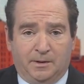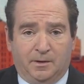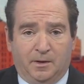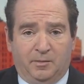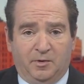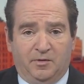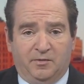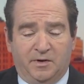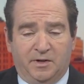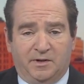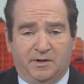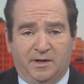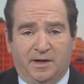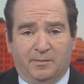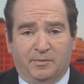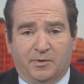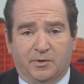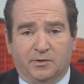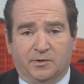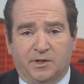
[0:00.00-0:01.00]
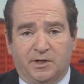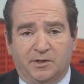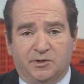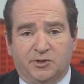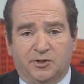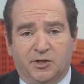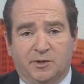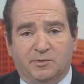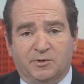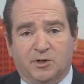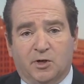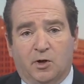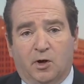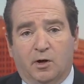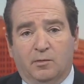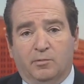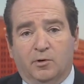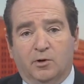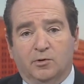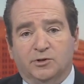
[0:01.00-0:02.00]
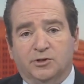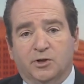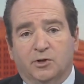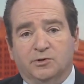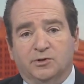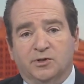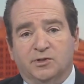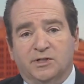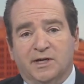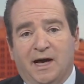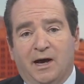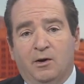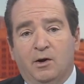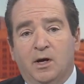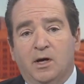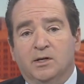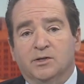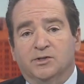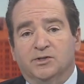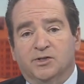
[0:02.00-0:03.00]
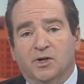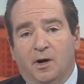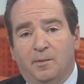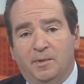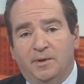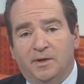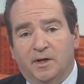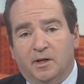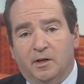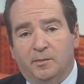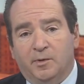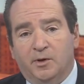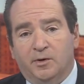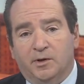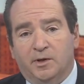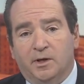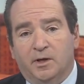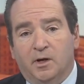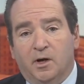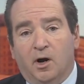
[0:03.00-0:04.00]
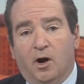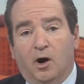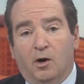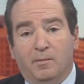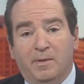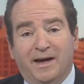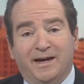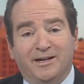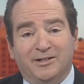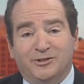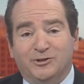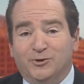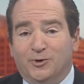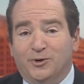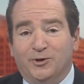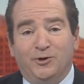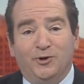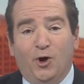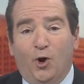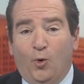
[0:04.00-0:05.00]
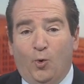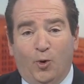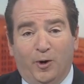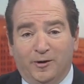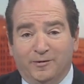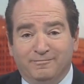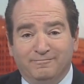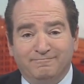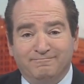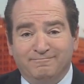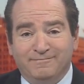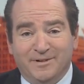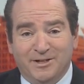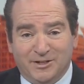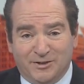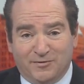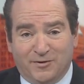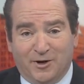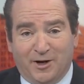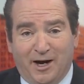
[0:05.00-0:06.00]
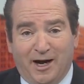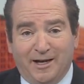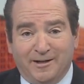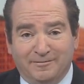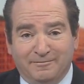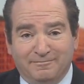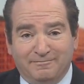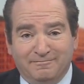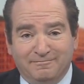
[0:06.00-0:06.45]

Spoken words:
WVTM 13's Chip Scarborough shows us how some in the community are making sure no one is forgotten.